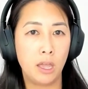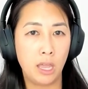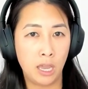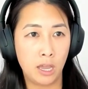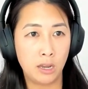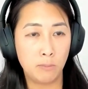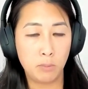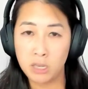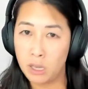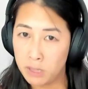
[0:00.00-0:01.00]
and
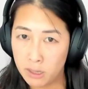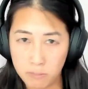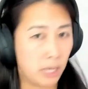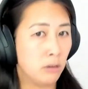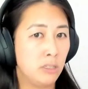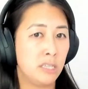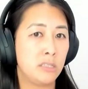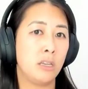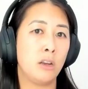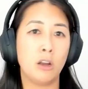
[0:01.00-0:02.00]
becoming a better
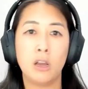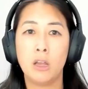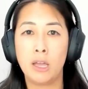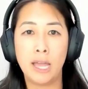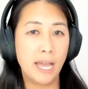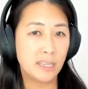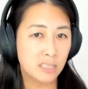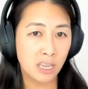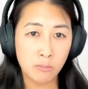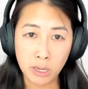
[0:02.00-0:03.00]
listener,
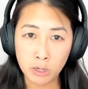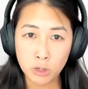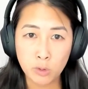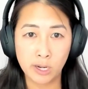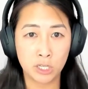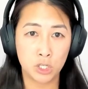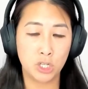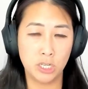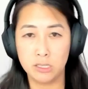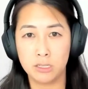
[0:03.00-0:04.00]
asking better
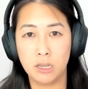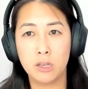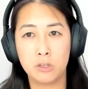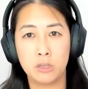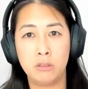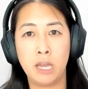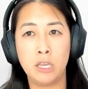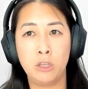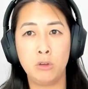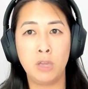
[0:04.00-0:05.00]
questions so
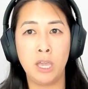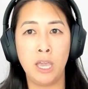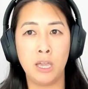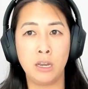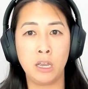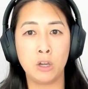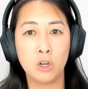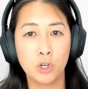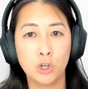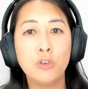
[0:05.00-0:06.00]
that you can
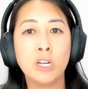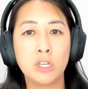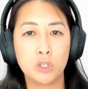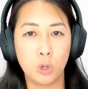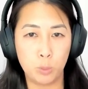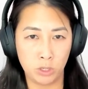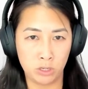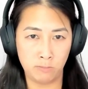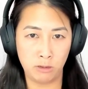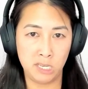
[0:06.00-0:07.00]
encourage open
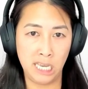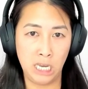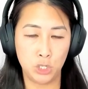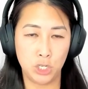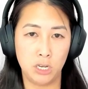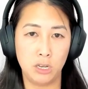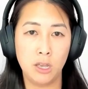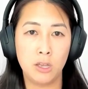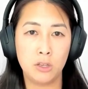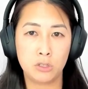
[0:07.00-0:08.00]
communication,
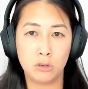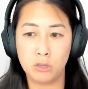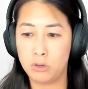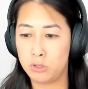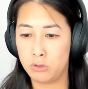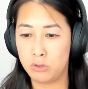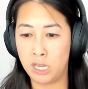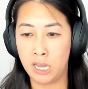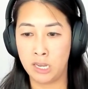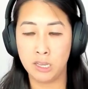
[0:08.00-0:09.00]
so you two
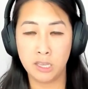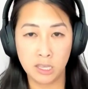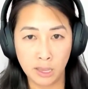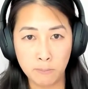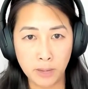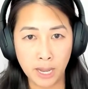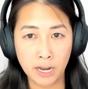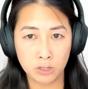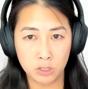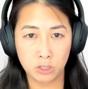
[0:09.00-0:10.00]
can get
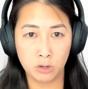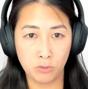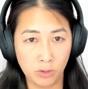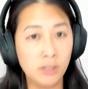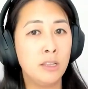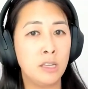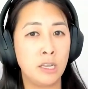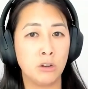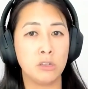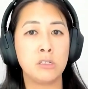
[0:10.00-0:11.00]
back to feeling
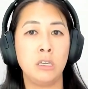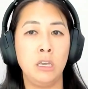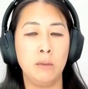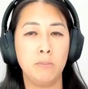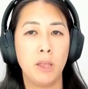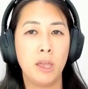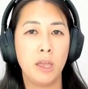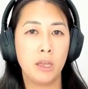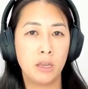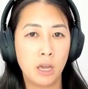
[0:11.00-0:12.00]
like you're a team,
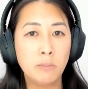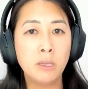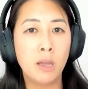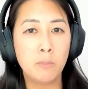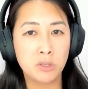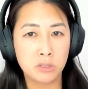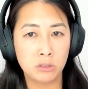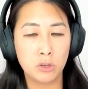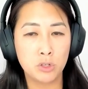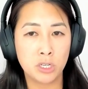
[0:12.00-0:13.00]
coming up with
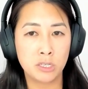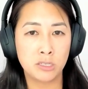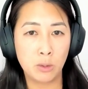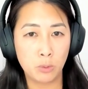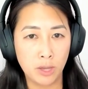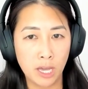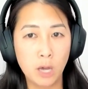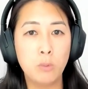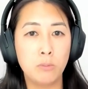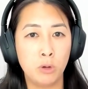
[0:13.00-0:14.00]
solutions that will
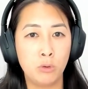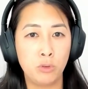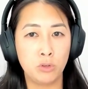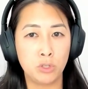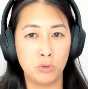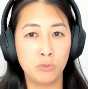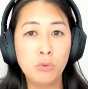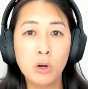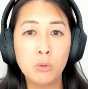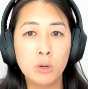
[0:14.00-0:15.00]
help move you two
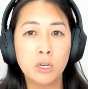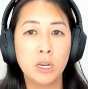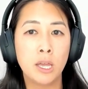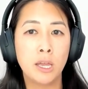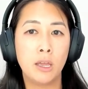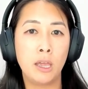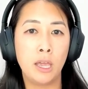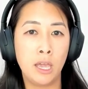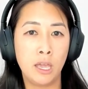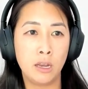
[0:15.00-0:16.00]
forward
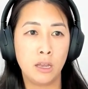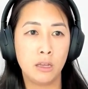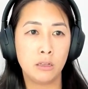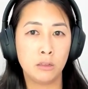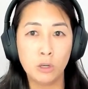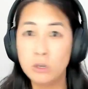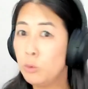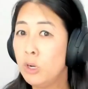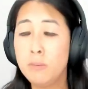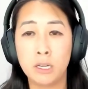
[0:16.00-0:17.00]
and learn
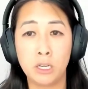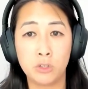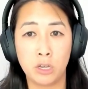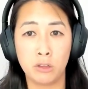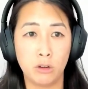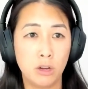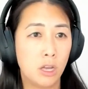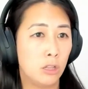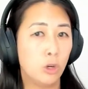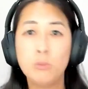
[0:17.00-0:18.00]
more about each other,
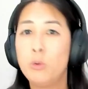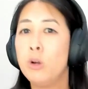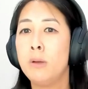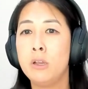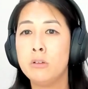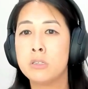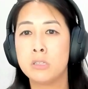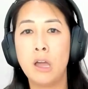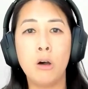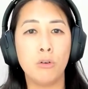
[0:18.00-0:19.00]
learn more about
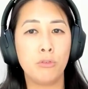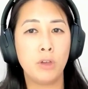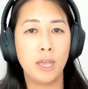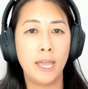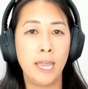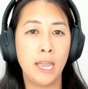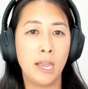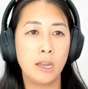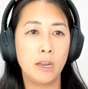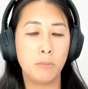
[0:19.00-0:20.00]
yourself,
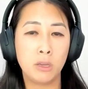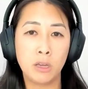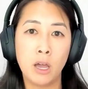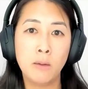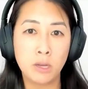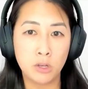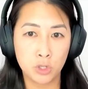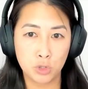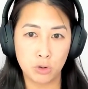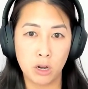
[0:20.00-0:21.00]
and become a
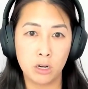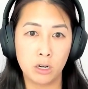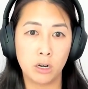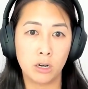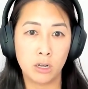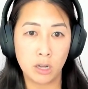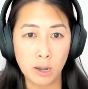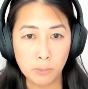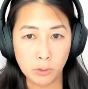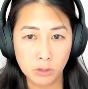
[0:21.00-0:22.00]
stronger
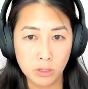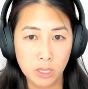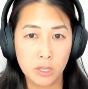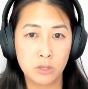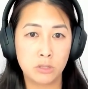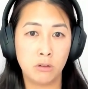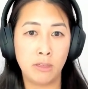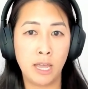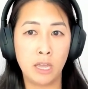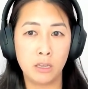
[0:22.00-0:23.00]
couple, so
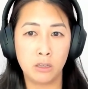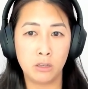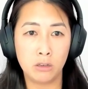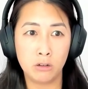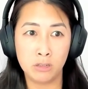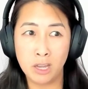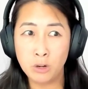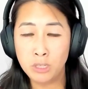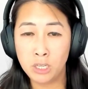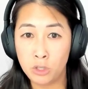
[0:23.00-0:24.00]
that not
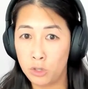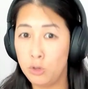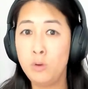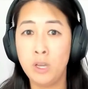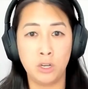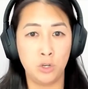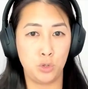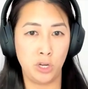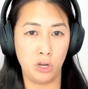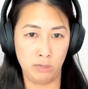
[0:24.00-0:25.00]
only you can
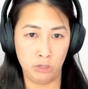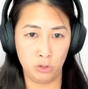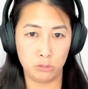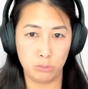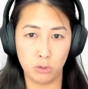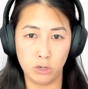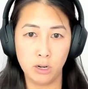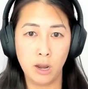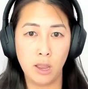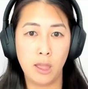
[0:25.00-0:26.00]
enjoy your marriage more
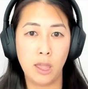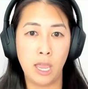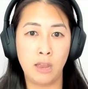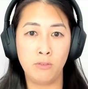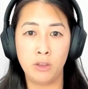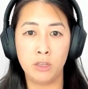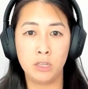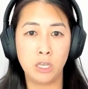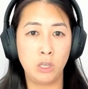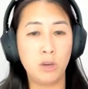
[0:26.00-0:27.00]
and feel
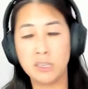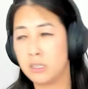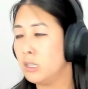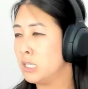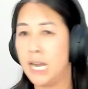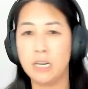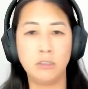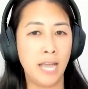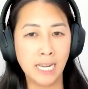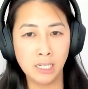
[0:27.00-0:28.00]
like you guys can
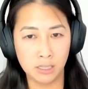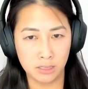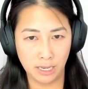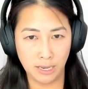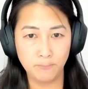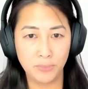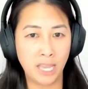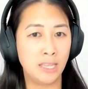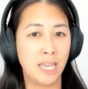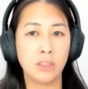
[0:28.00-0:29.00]
tackle anything
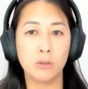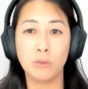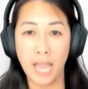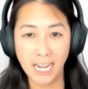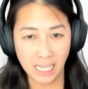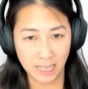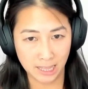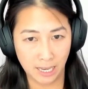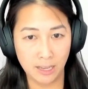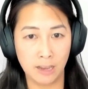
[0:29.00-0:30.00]
and get through
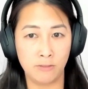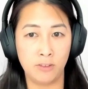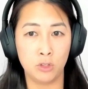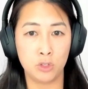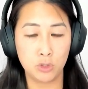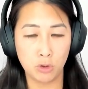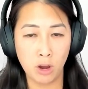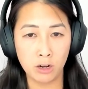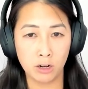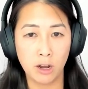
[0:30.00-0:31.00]
anything and feel
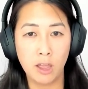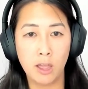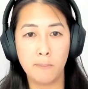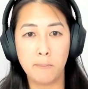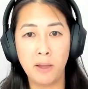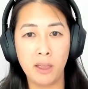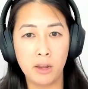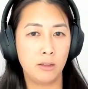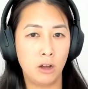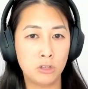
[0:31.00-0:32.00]
stronger, but
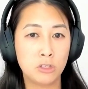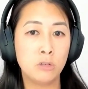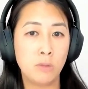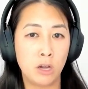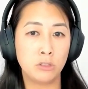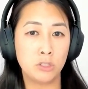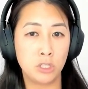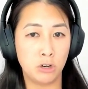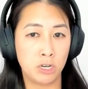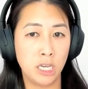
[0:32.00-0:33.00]
also model to
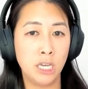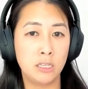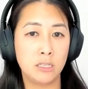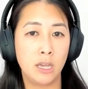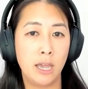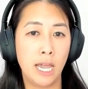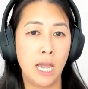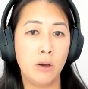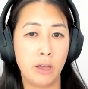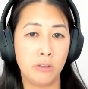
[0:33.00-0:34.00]
your kids
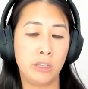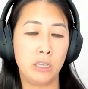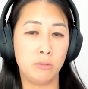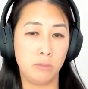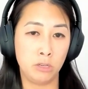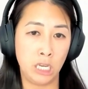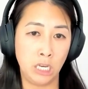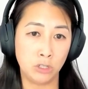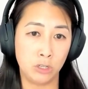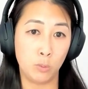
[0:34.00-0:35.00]
how healthy
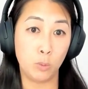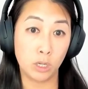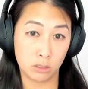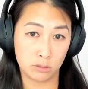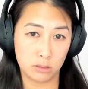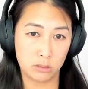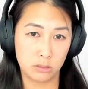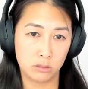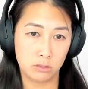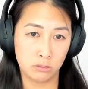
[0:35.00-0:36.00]
communication works.
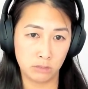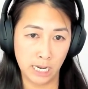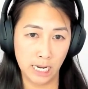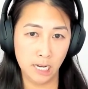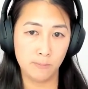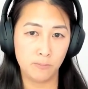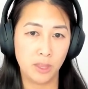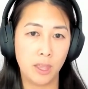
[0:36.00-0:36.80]
Okay?